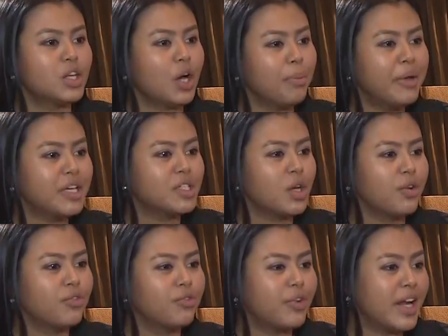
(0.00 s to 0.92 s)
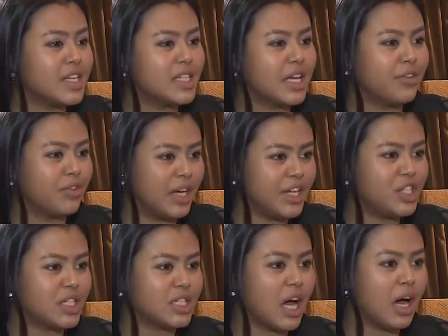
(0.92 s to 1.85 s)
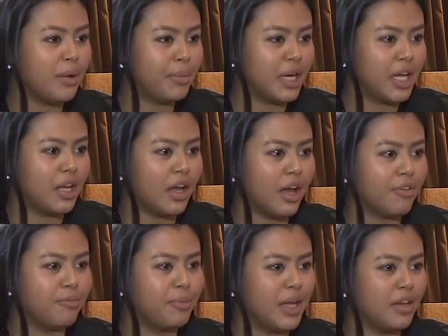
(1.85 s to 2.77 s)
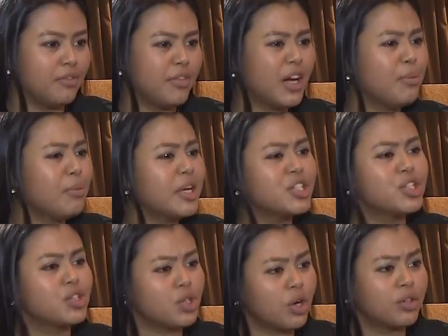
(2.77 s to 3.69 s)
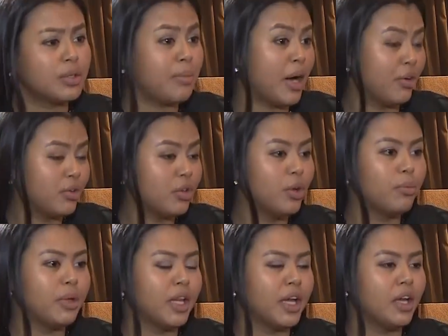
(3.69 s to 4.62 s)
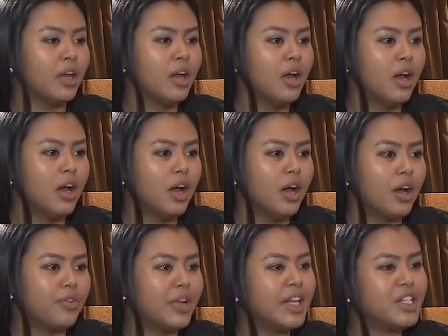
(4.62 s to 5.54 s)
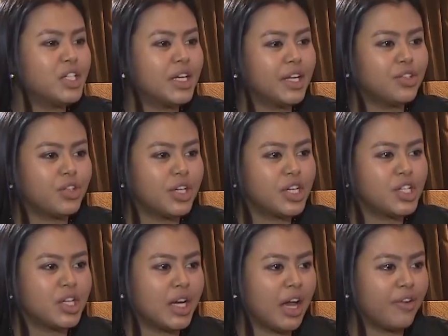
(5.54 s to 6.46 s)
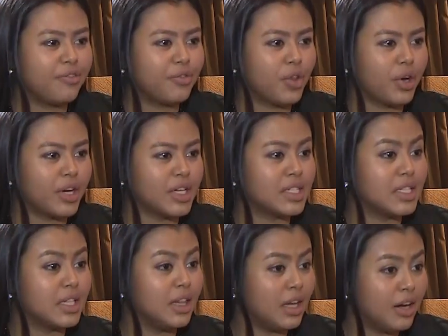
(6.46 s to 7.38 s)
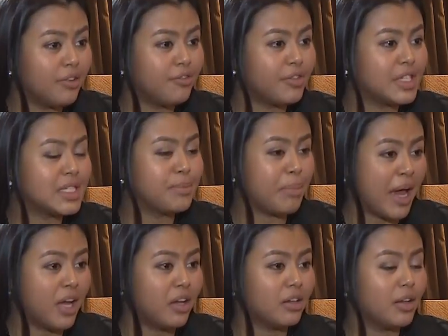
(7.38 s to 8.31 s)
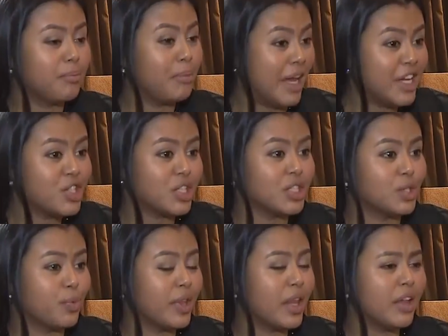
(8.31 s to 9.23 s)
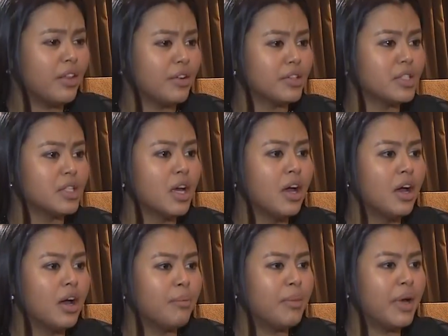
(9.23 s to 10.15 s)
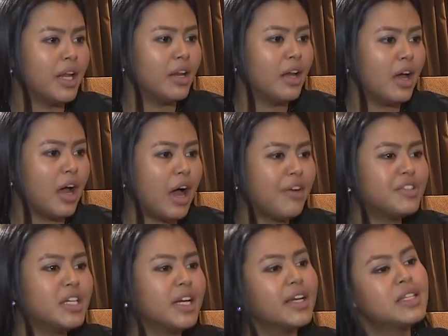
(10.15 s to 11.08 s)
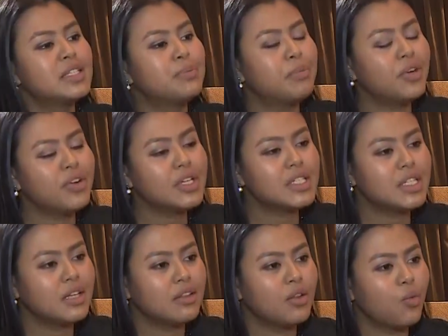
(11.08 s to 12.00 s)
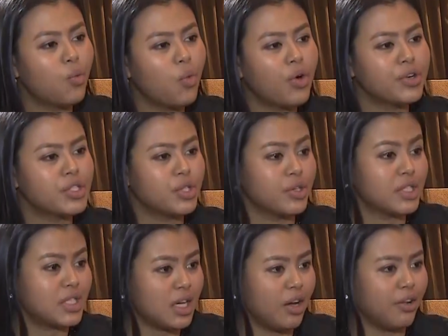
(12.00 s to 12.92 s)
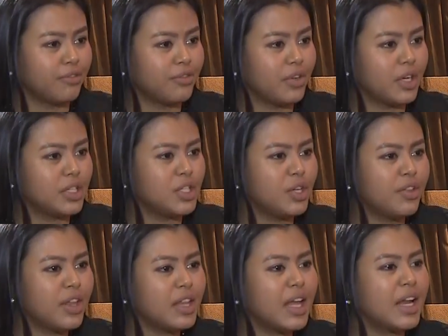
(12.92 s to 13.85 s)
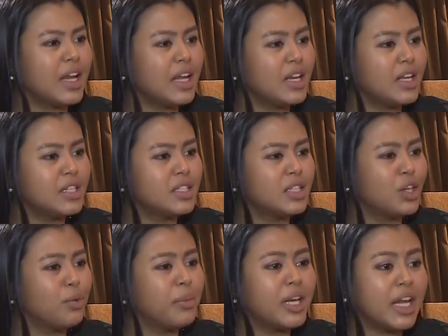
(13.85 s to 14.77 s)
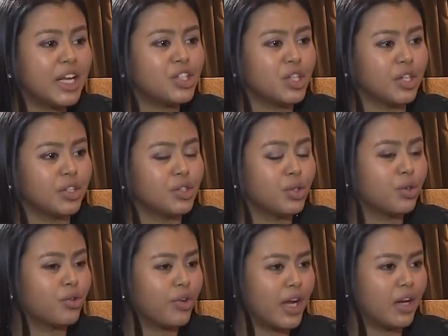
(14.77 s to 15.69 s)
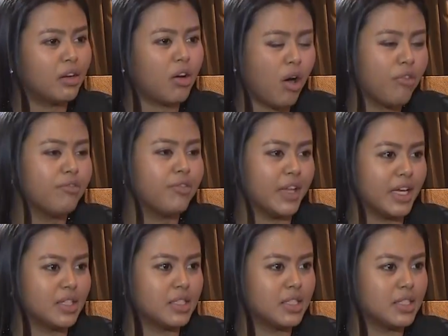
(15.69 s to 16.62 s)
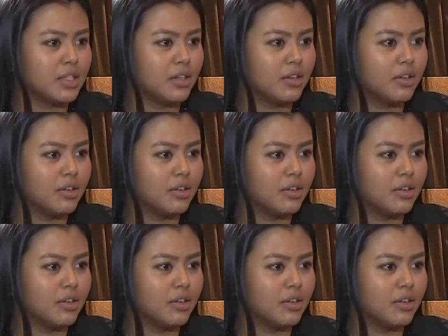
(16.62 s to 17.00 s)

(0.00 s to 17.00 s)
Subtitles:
Topics on race and religious harmony have been very much talked about globally. Religion and tradition have taught us love, respect, and patience with others. But after experiencing the wars yourself, do you think that it is human nature to create conflicts?